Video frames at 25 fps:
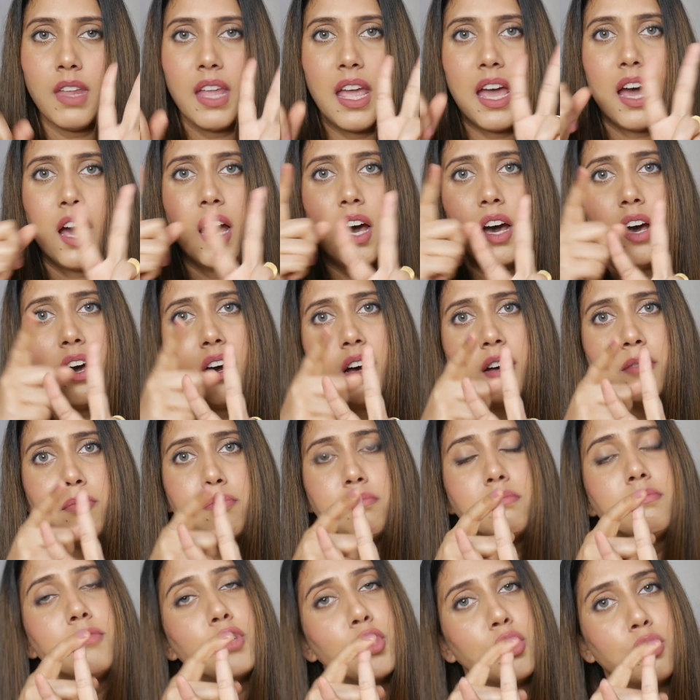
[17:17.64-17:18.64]

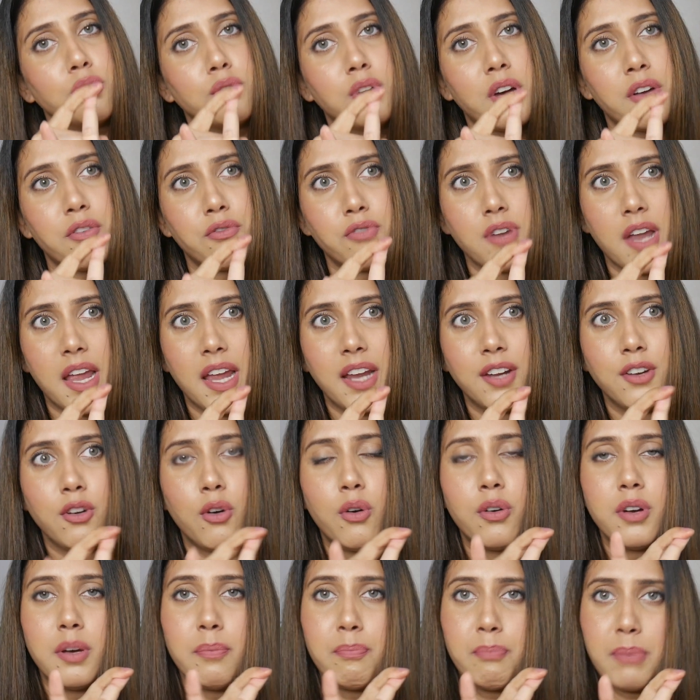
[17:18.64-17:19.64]
A red
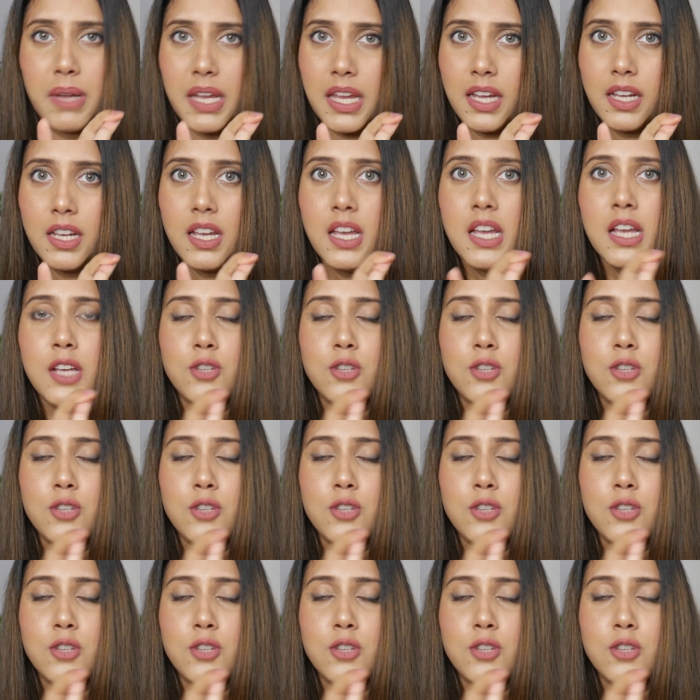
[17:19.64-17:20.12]
or a pink.